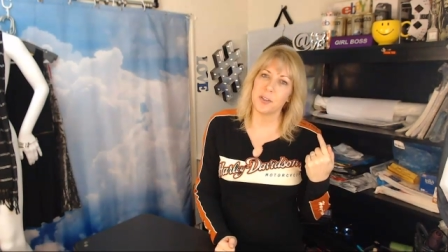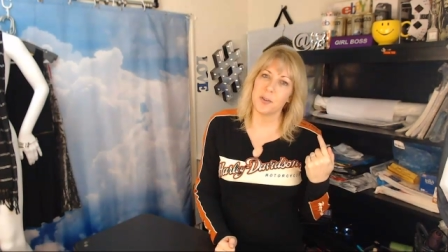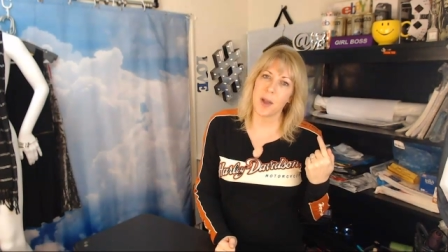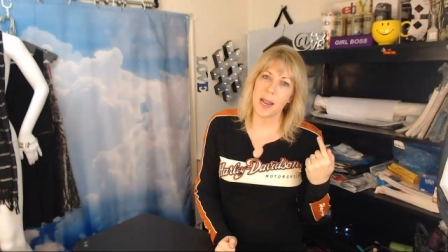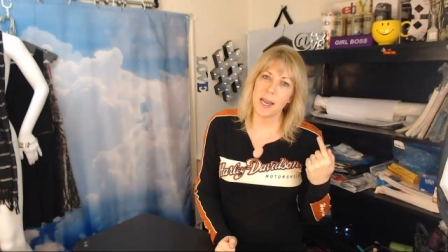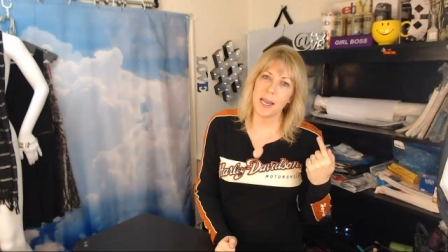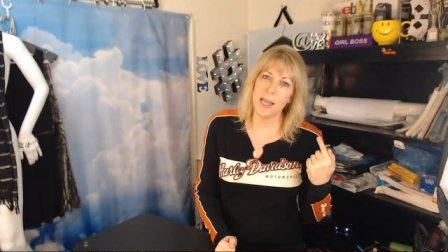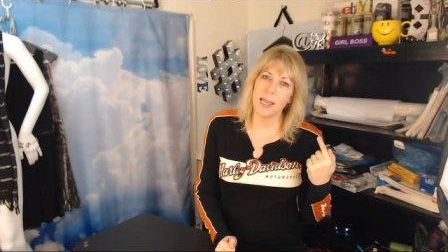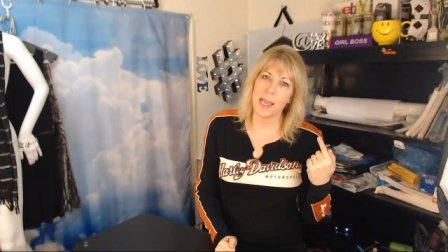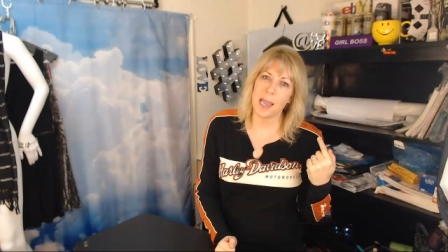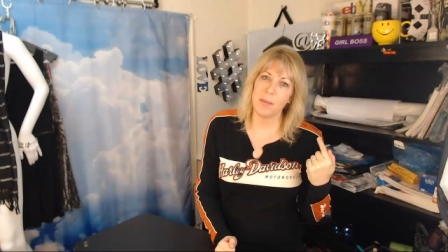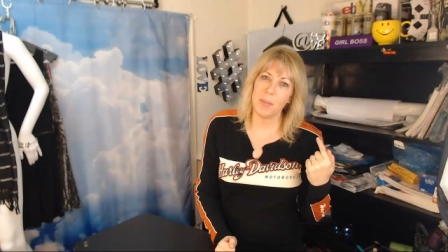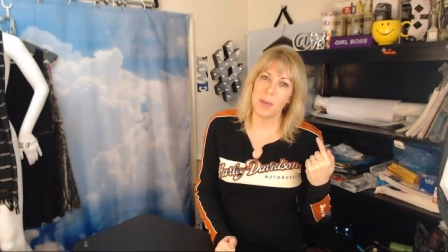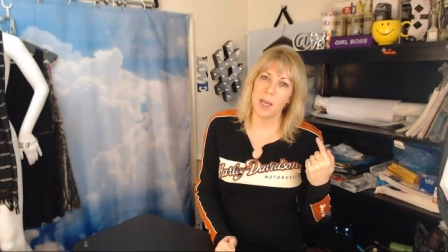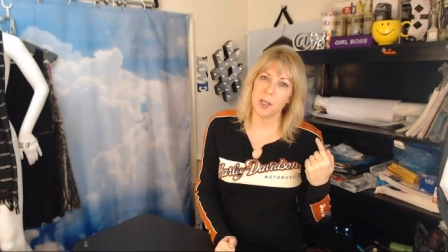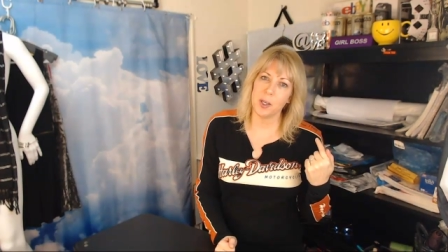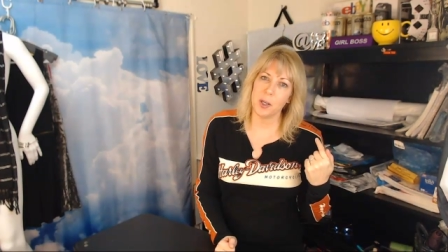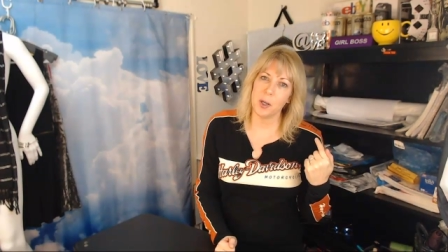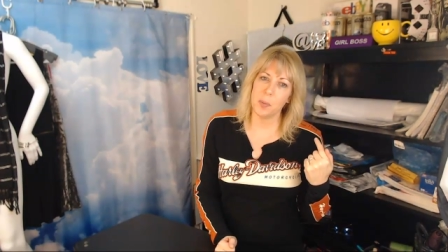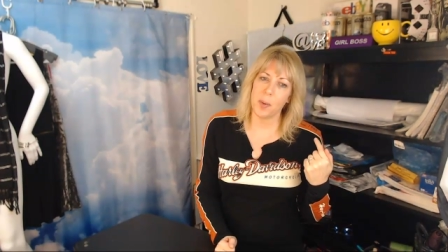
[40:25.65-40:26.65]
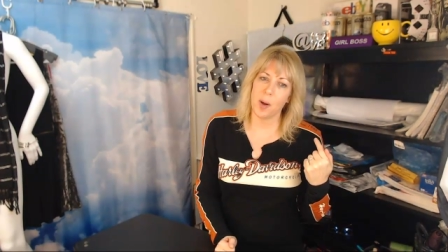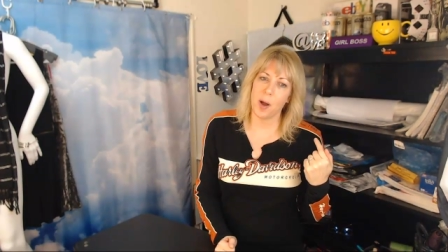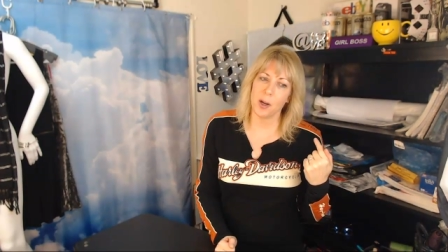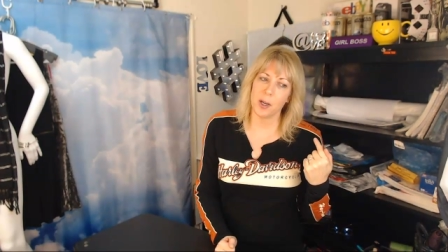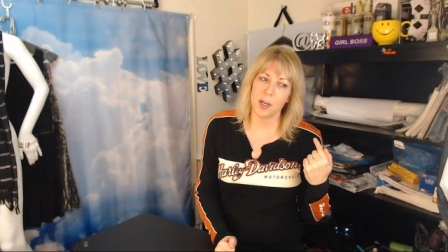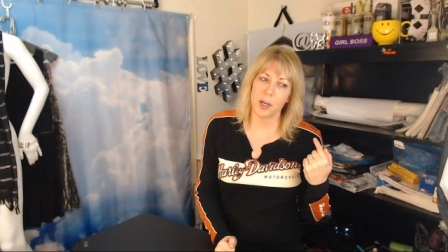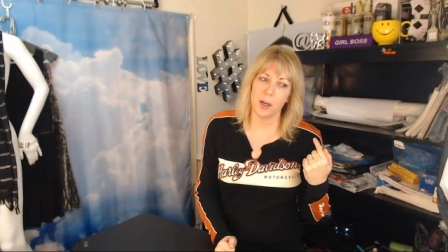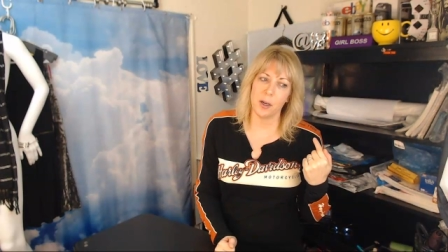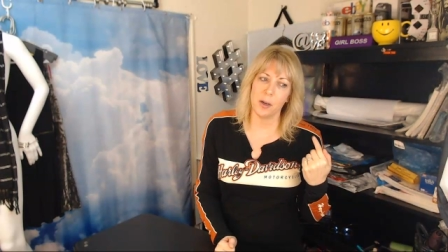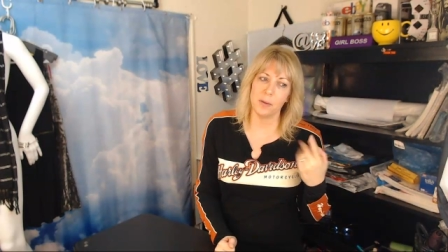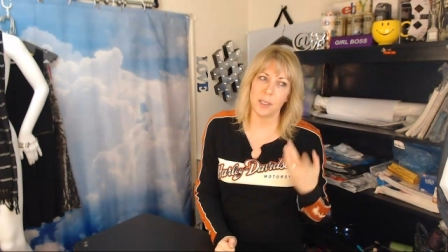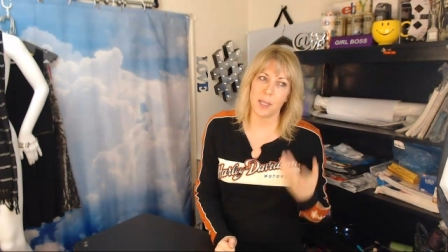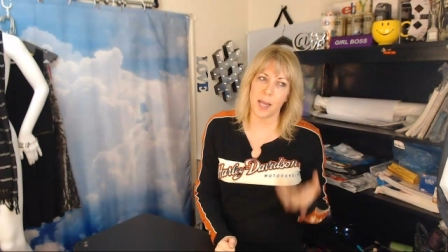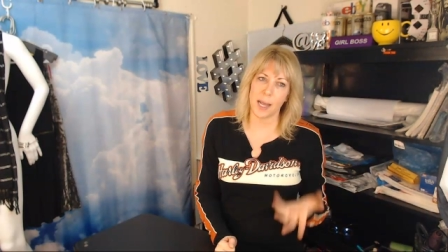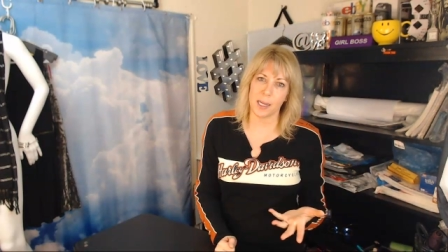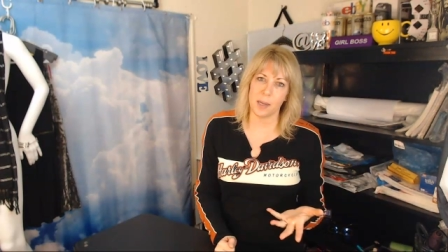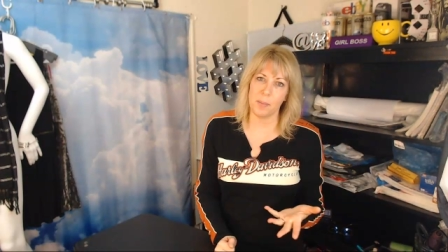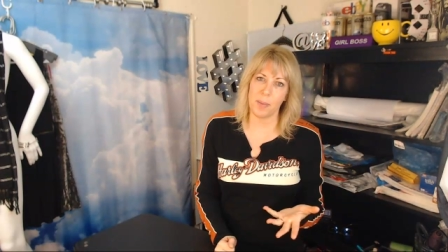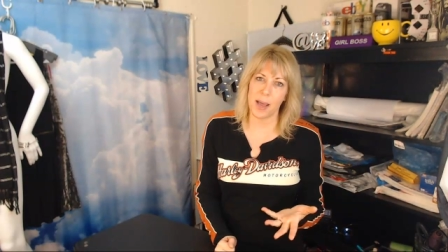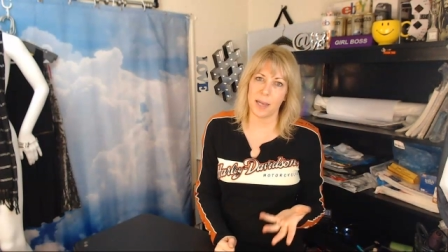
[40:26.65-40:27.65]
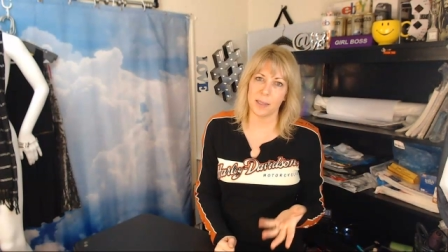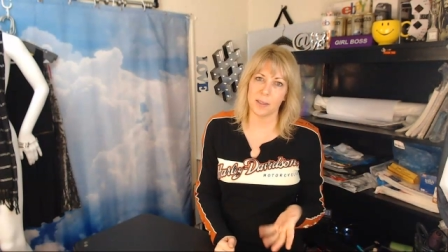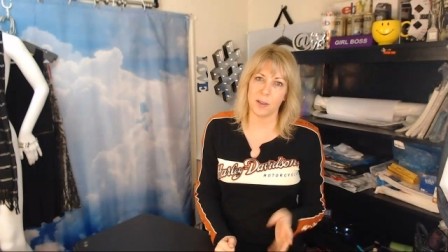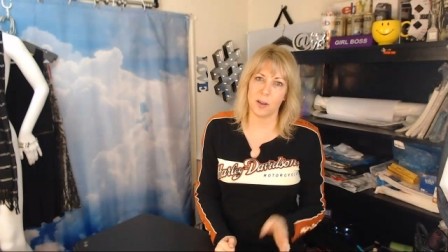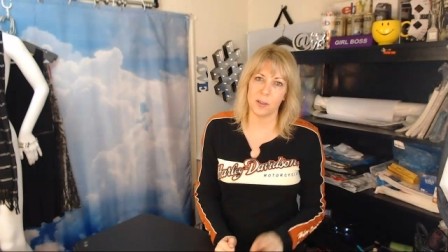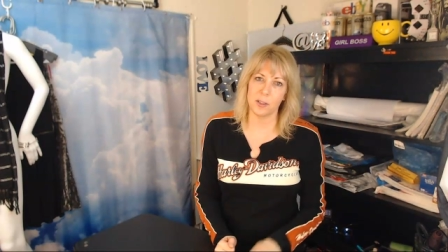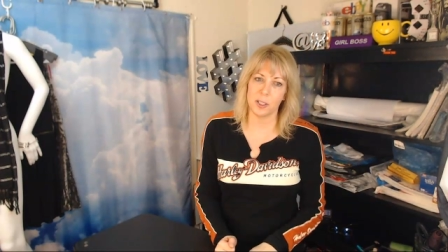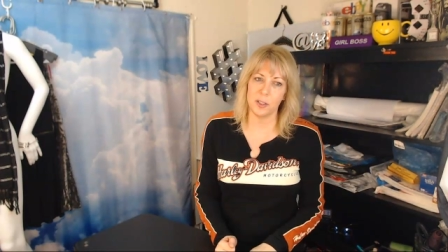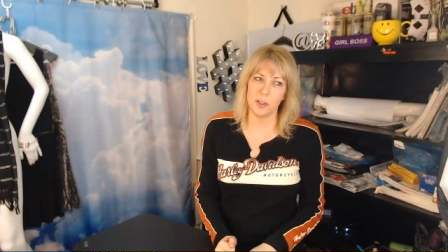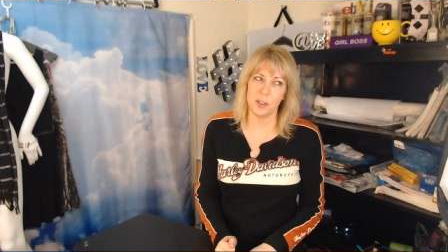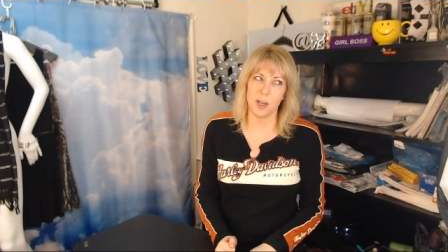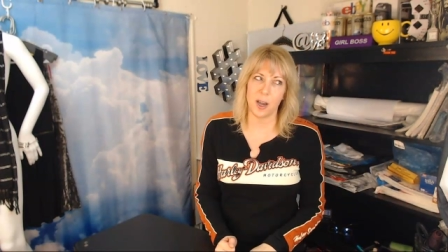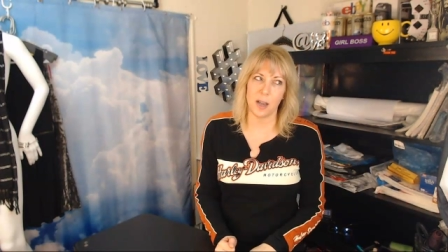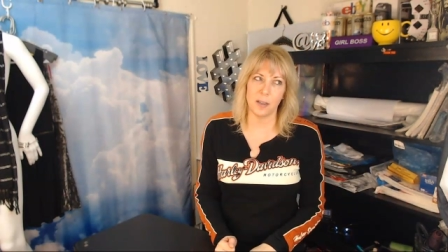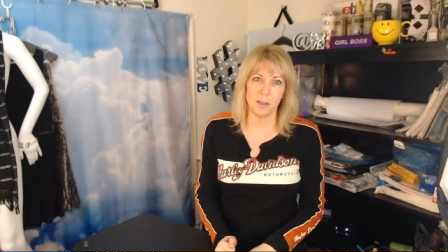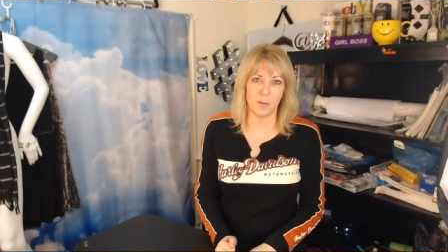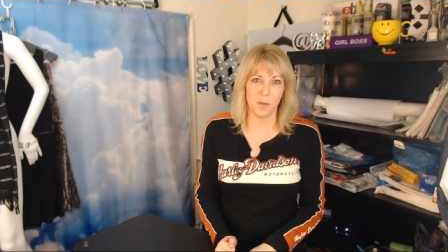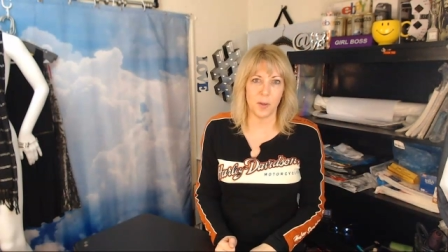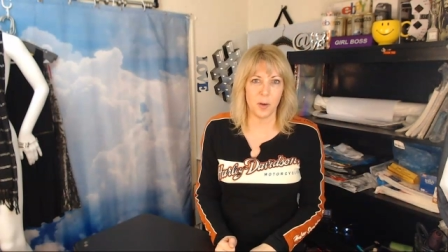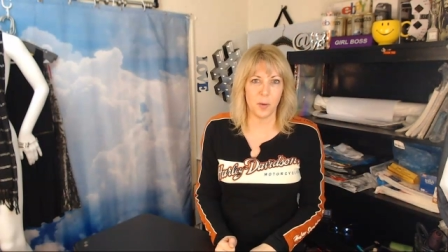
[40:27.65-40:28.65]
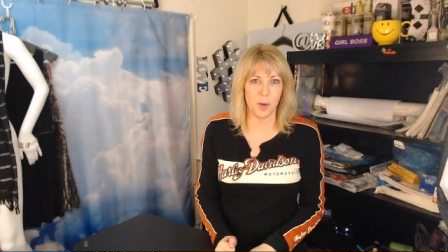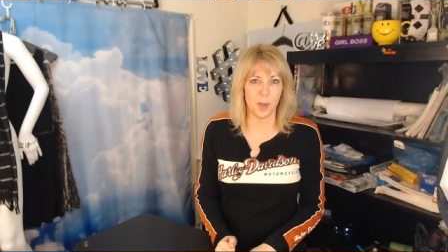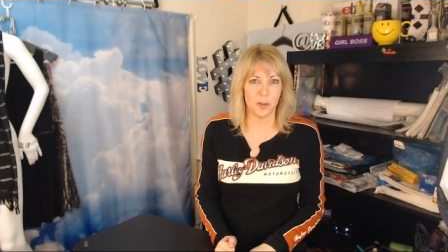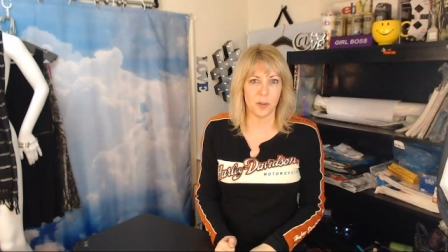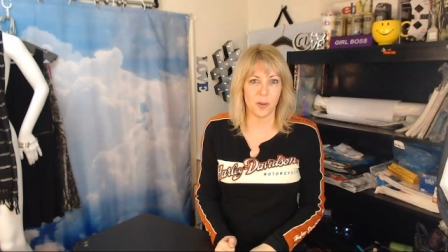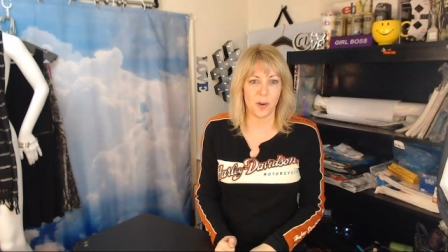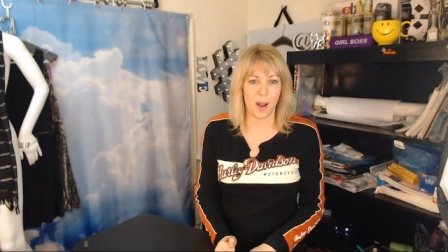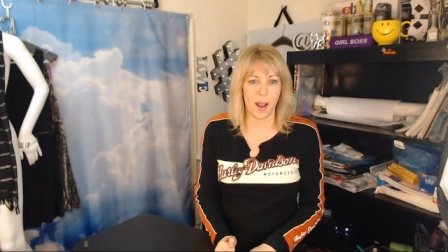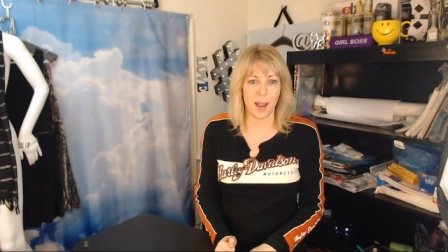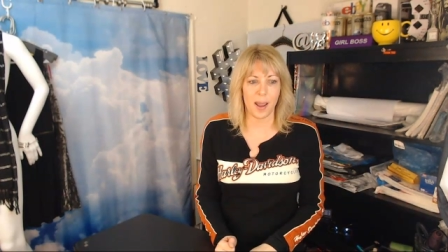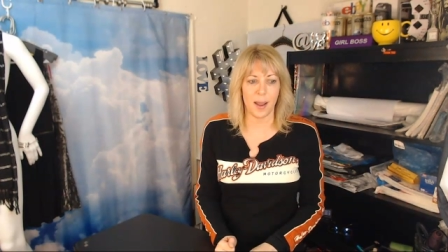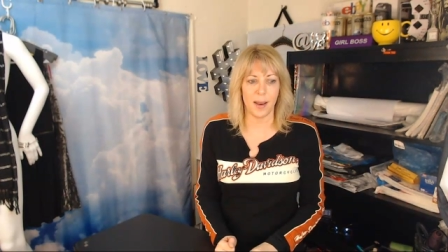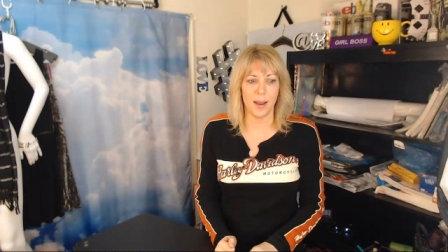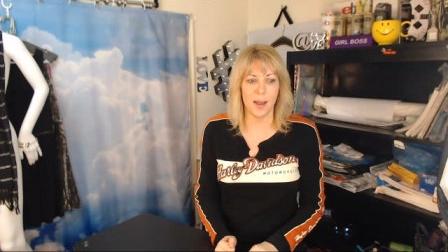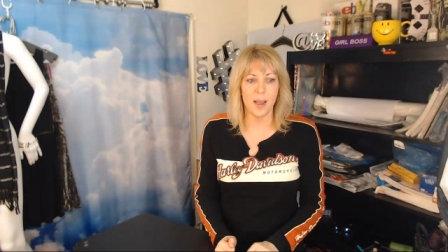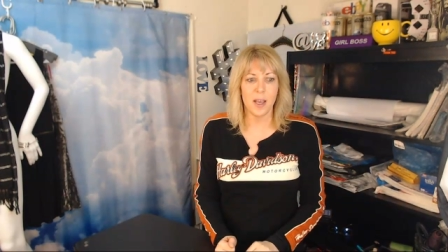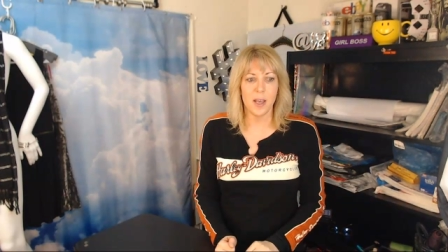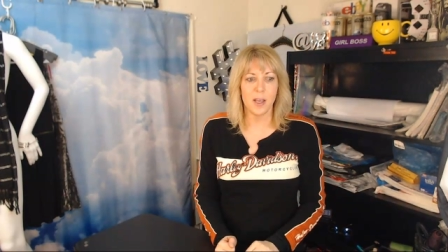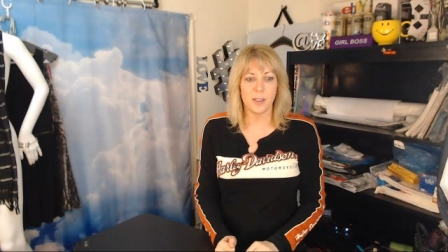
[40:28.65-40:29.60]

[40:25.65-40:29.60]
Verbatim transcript: Trading gave me a coupon code that I can pass on to you guys if you want to try it.